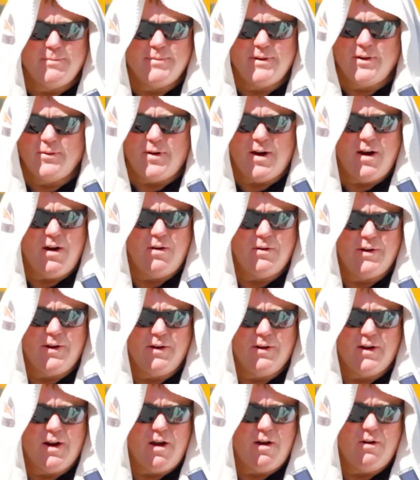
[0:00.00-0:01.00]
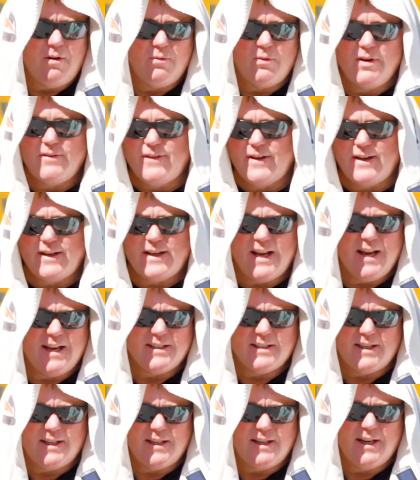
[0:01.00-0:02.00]
You know, all year long we've had
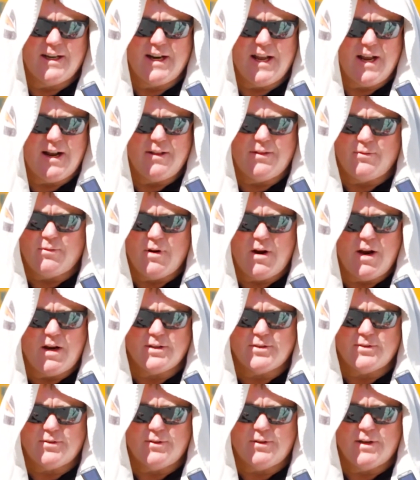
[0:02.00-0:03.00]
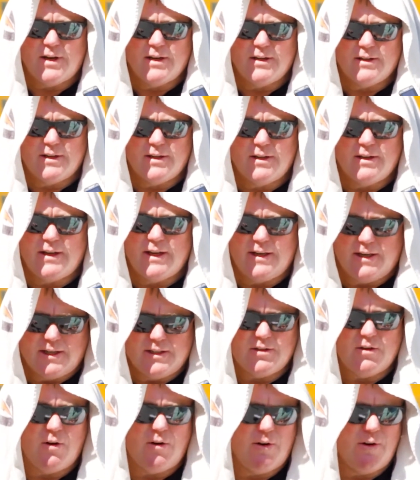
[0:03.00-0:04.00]
guys in and out of the roster, and uh, and it's
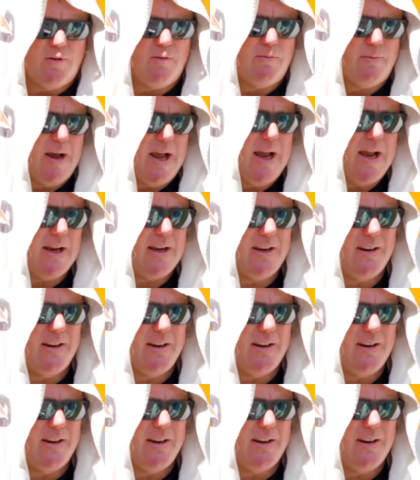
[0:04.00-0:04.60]
hard on Mac.